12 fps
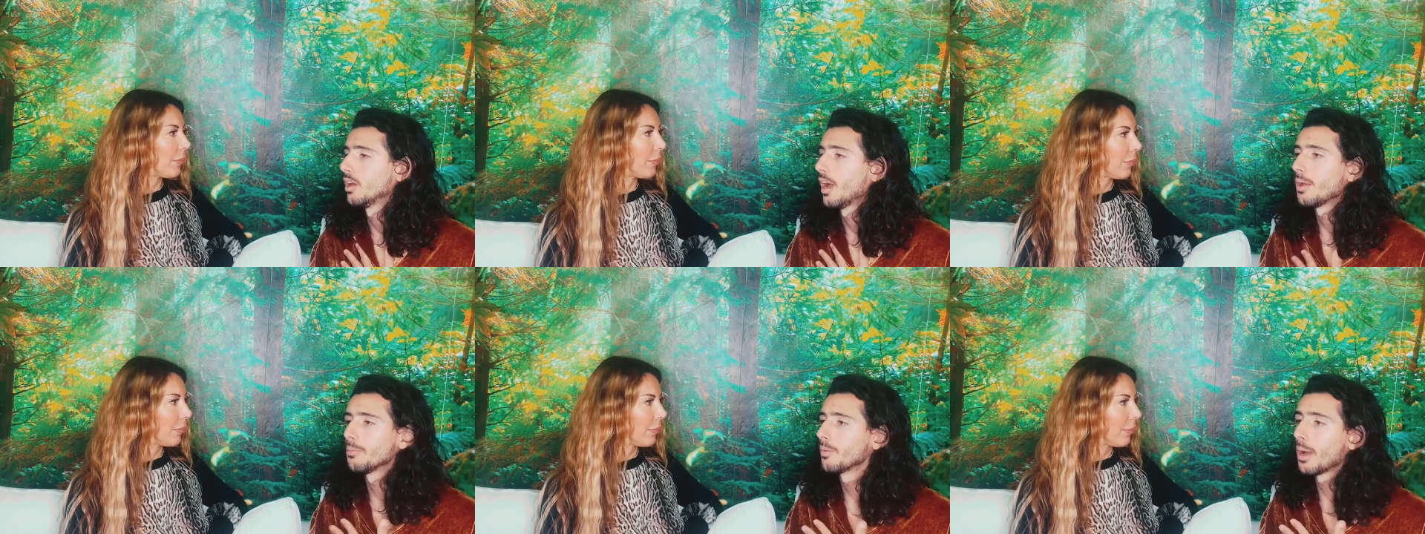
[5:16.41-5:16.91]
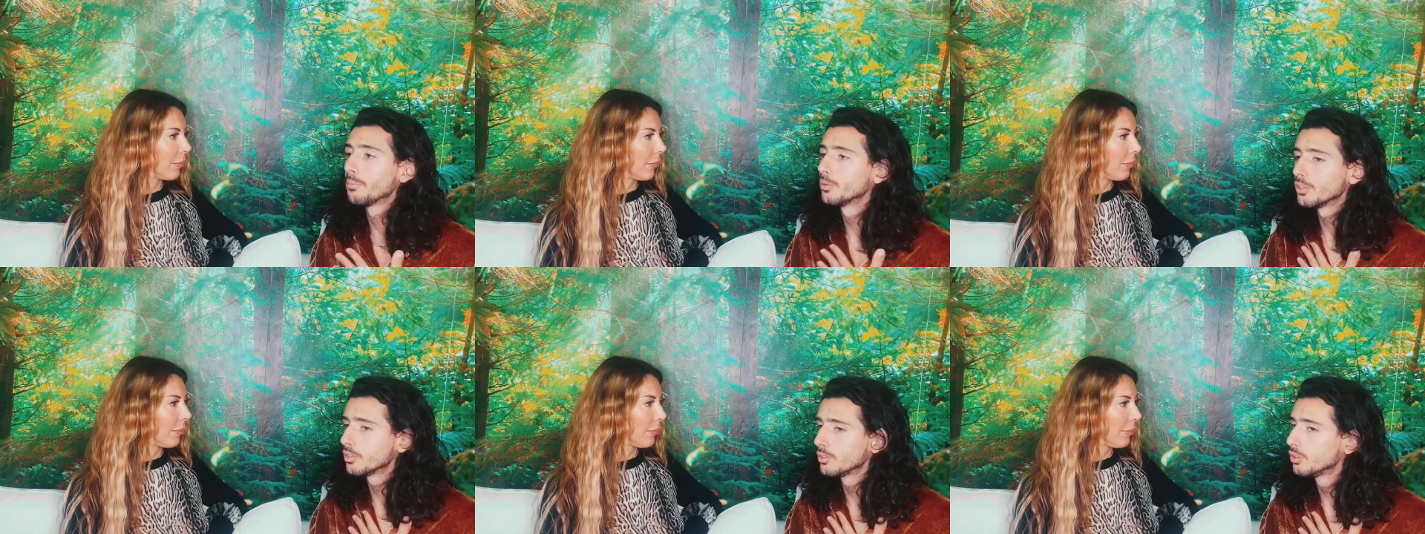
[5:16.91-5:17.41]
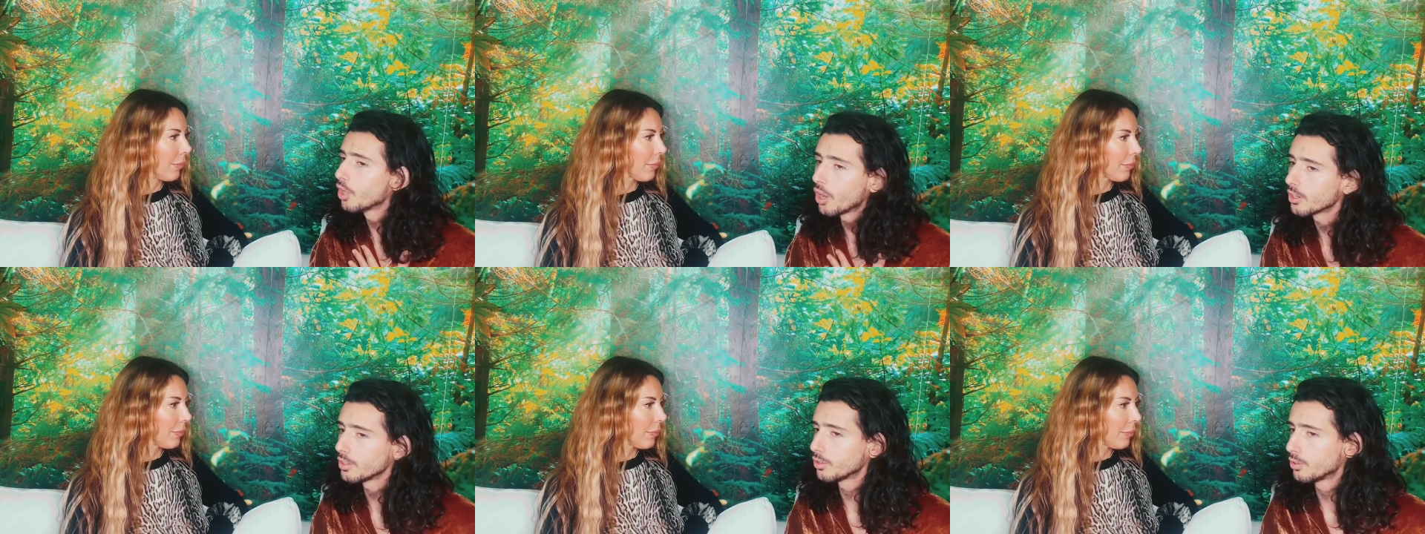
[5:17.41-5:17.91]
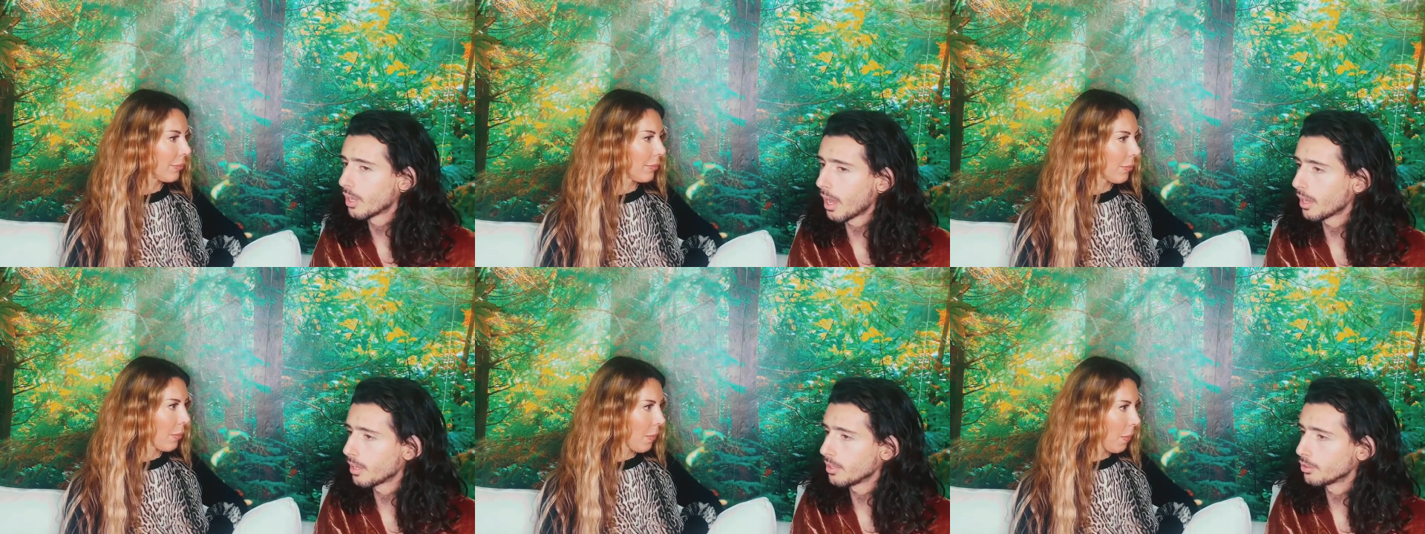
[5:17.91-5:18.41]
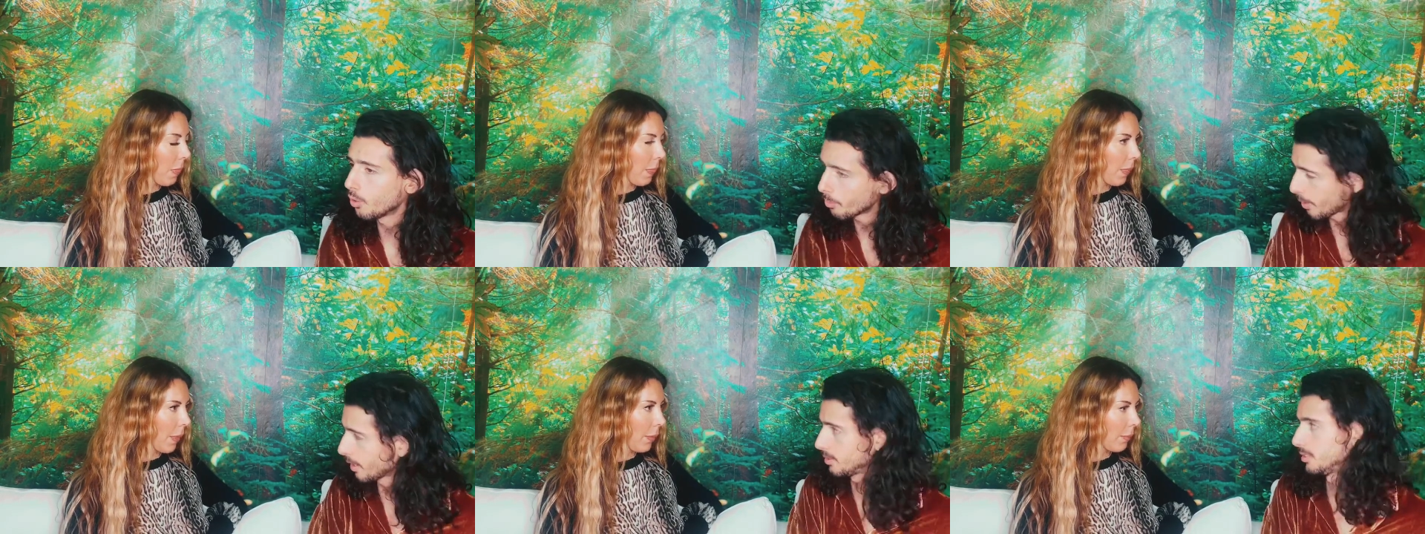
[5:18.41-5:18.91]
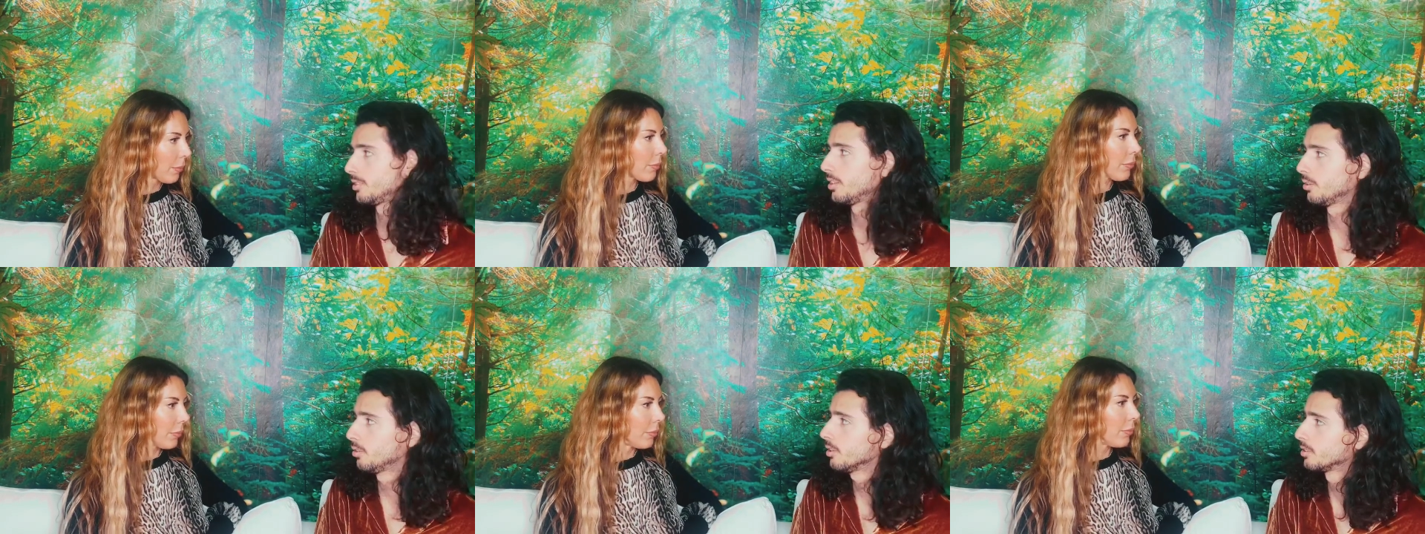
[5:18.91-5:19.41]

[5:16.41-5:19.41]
Speaker 1: I'm I'm not in. I don't practice keto.